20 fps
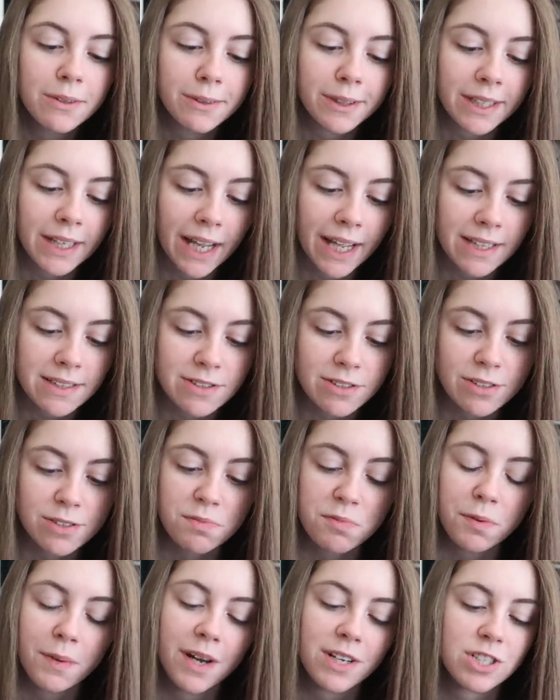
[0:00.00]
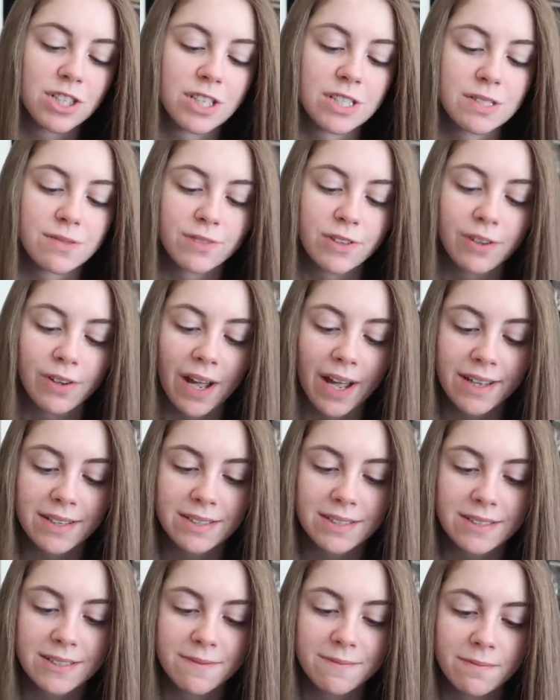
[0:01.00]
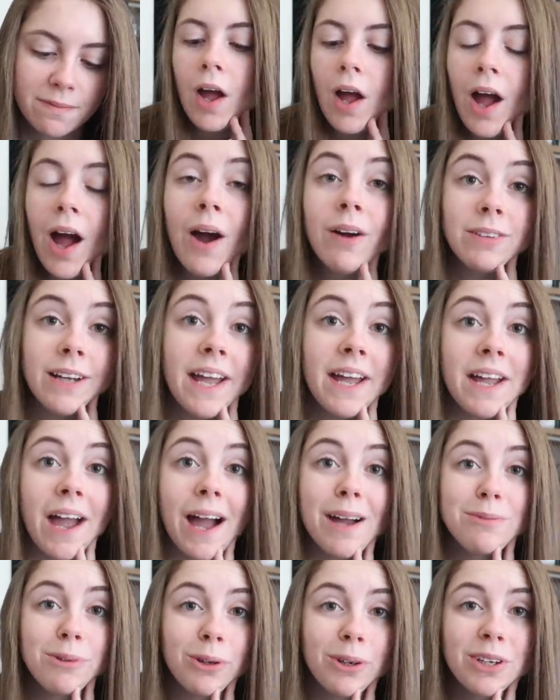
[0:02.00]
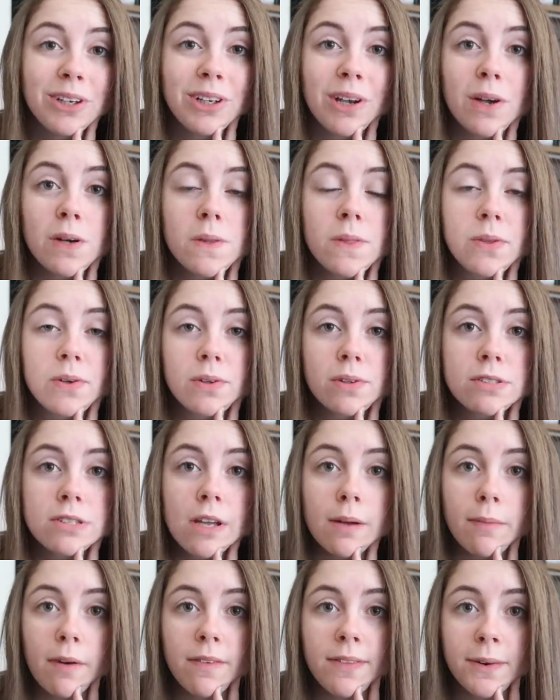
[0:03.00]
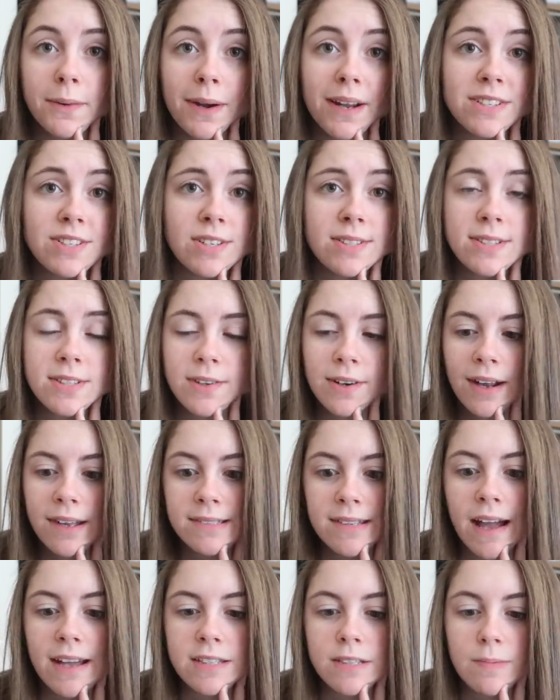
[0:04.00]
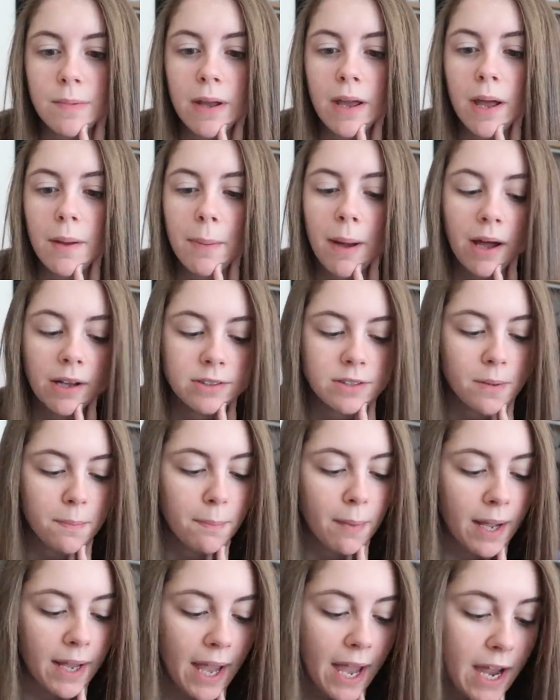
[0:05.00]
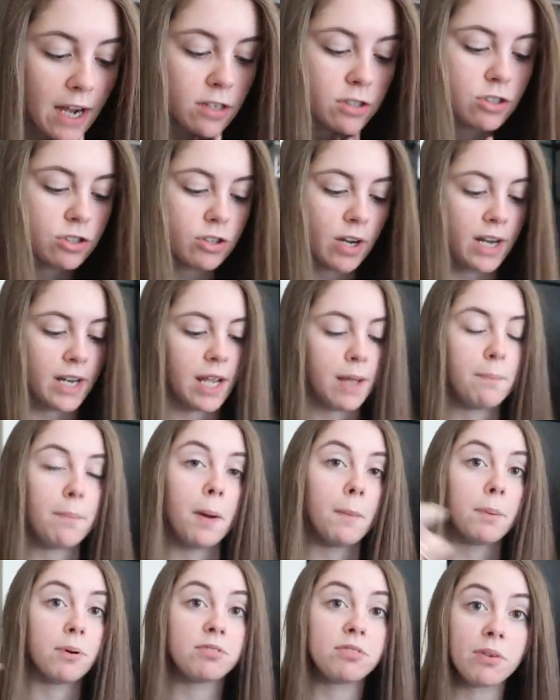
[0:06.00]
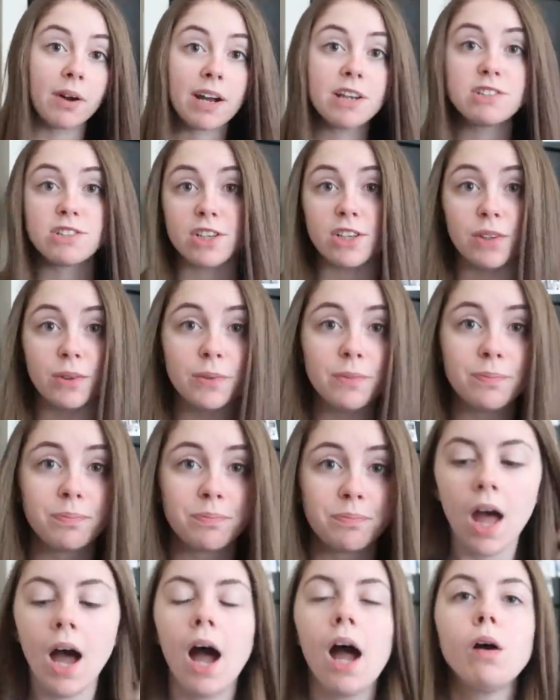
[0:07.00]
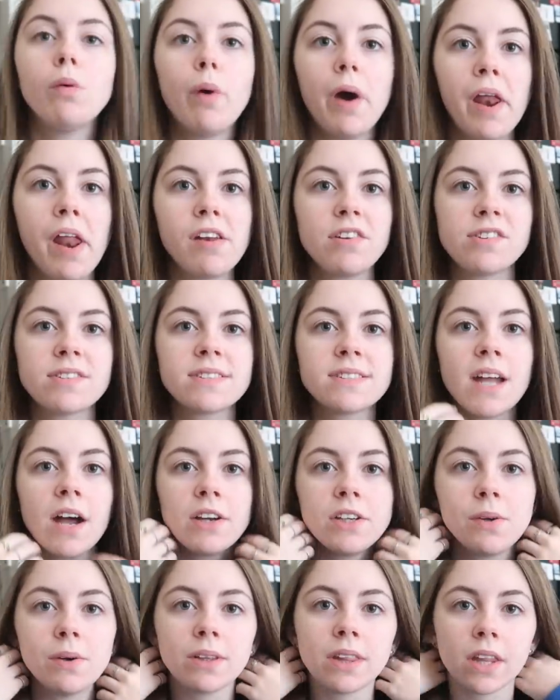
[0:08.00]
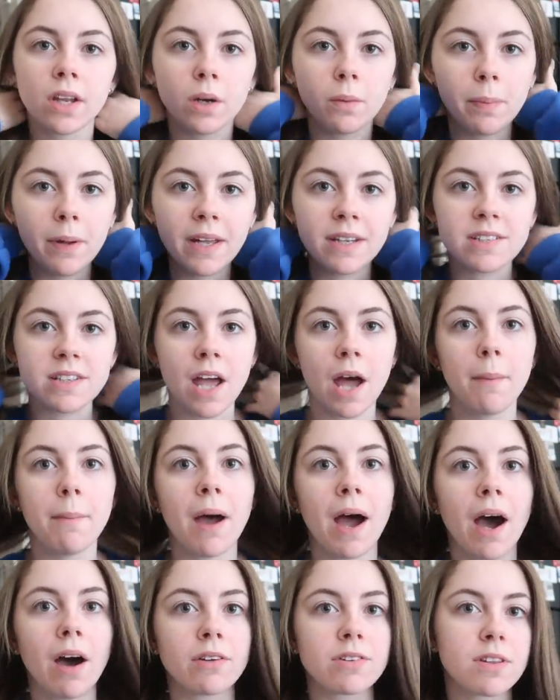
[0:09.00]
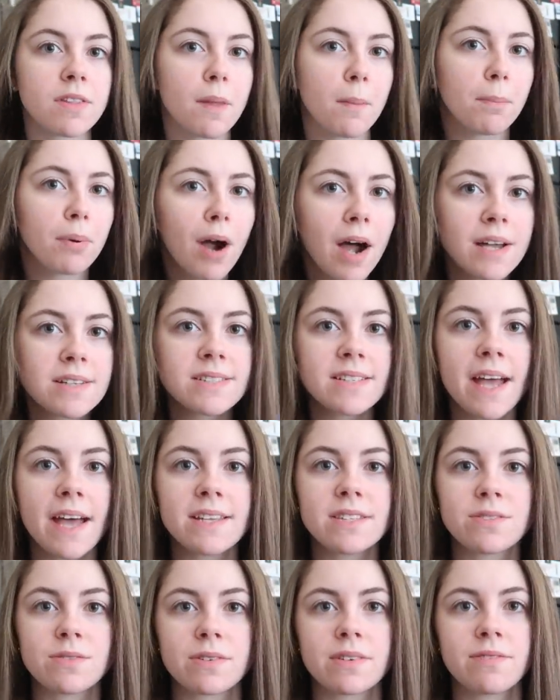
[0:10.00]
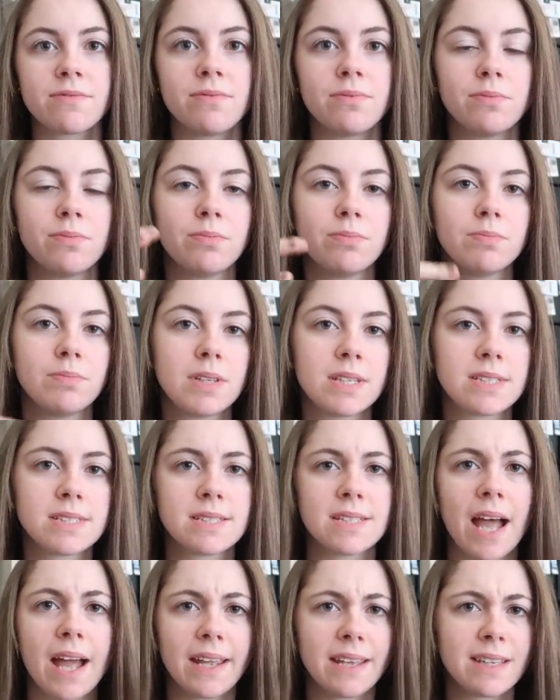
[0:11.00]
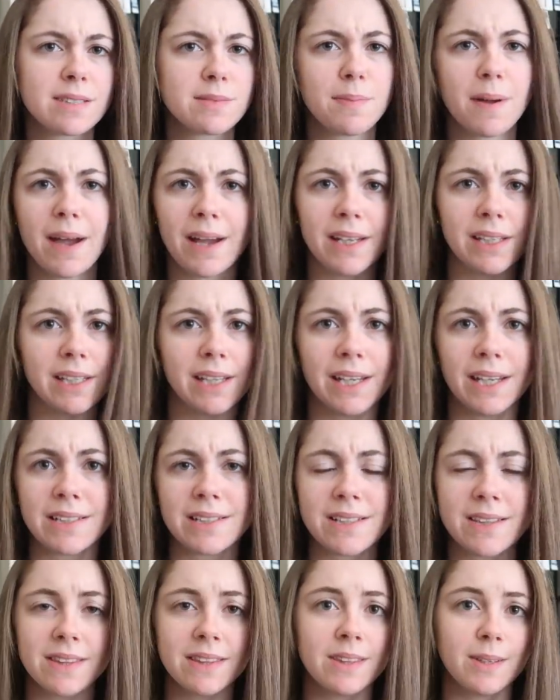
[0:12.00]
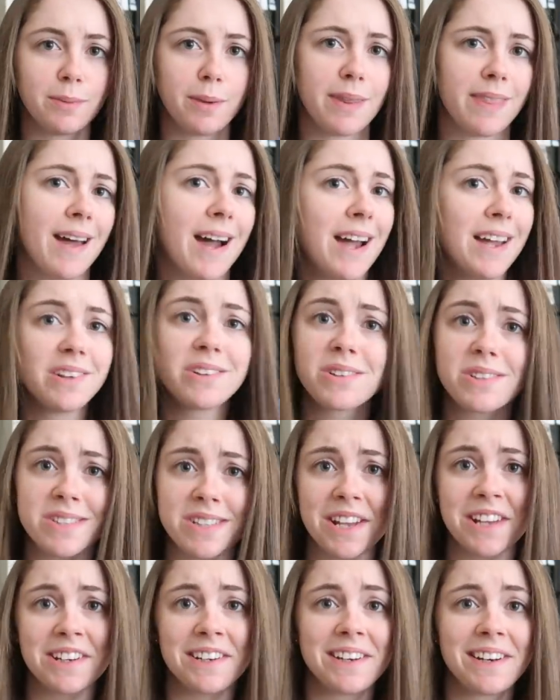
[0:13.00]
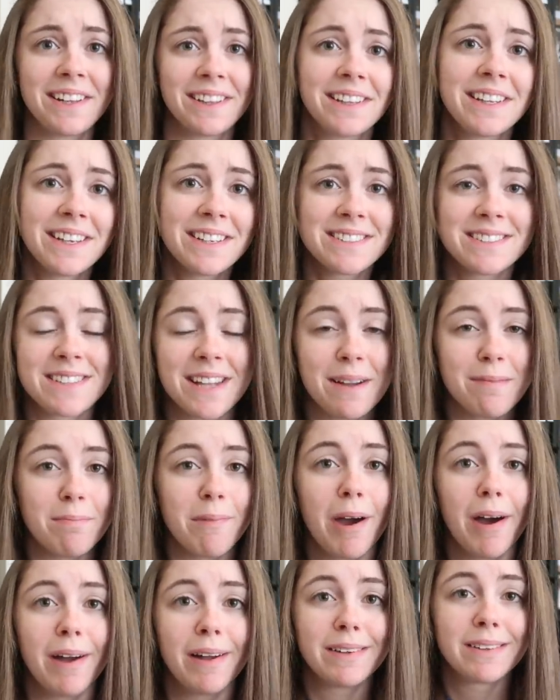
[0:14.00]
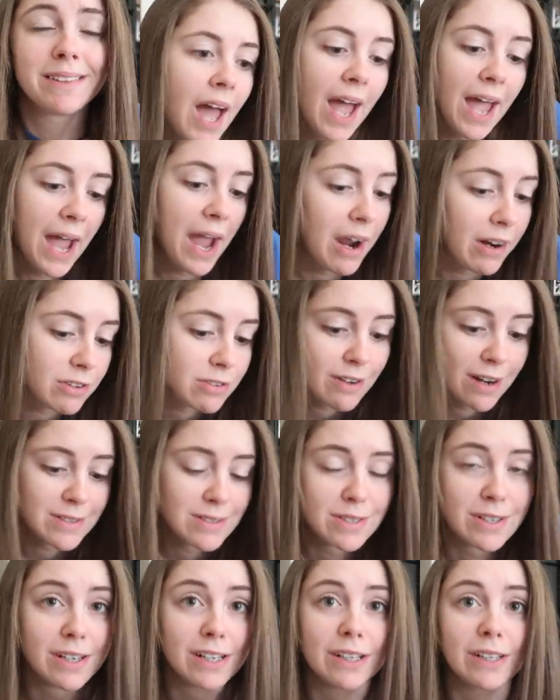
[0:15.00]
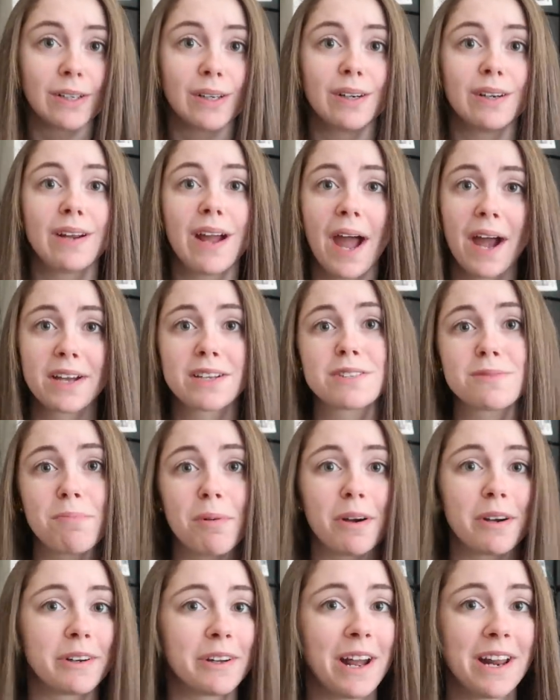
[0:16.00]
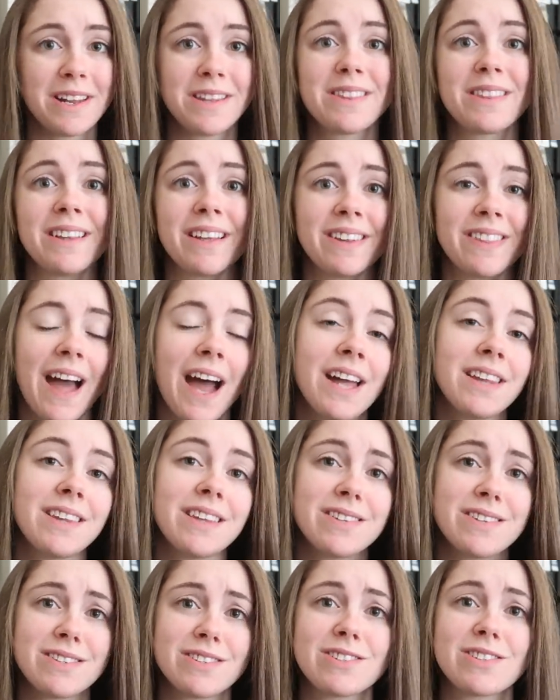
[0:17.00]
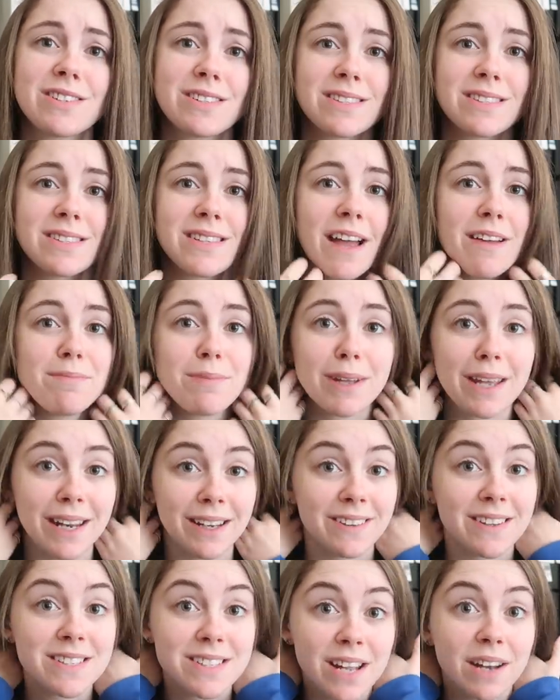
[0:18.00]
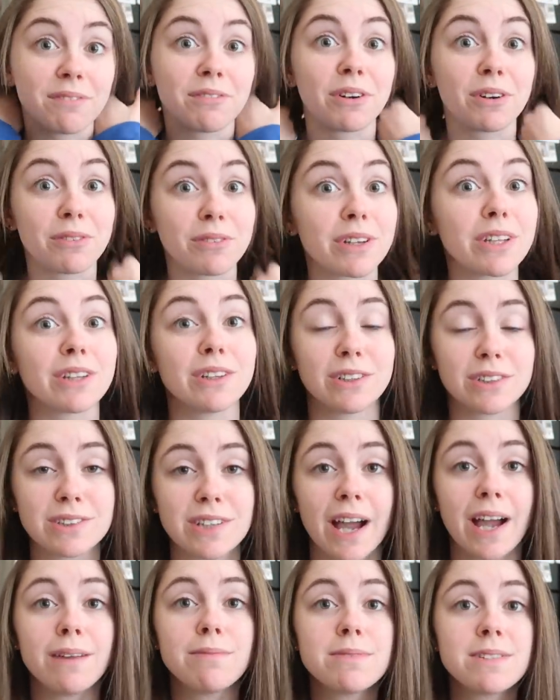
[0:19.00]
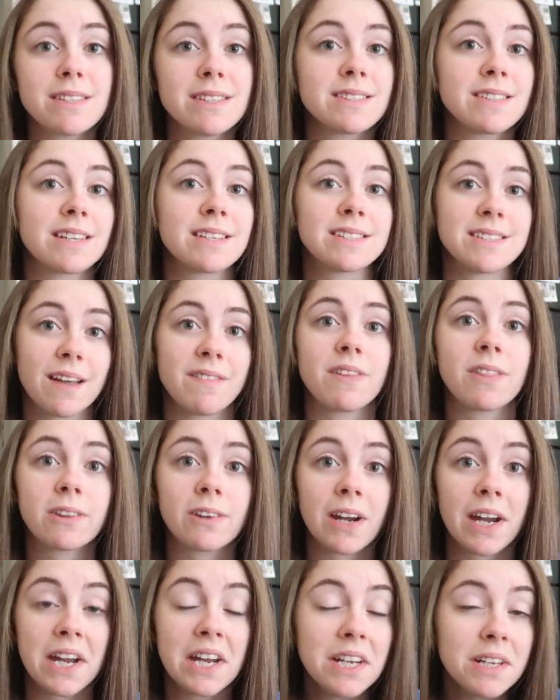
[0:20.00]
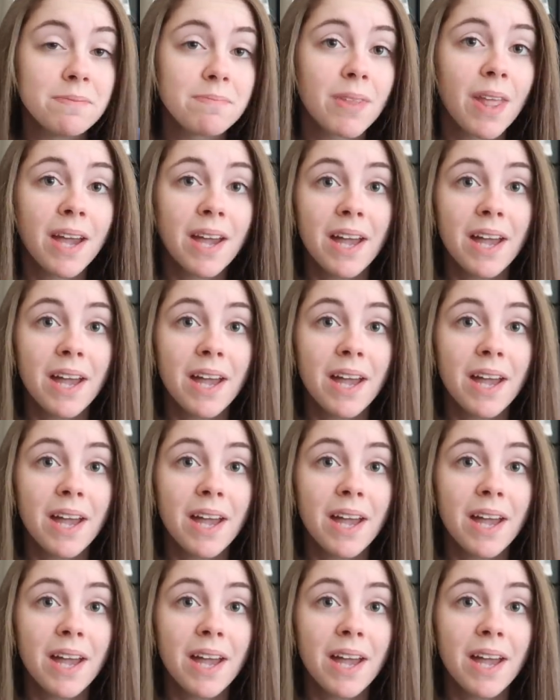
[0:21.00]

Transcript: We're gonna answer some questions for you guys. Okay, I'm going to go through some of the questions you guys asked me about my hair straightening, but before I do, I wanna just tell you a little bit about the process, sort of the science behind it, the way I understand it at least. I'm not a hairdresser or expert or anything like that. This is just, I've been getting this done for a really long time, since like seventh grade.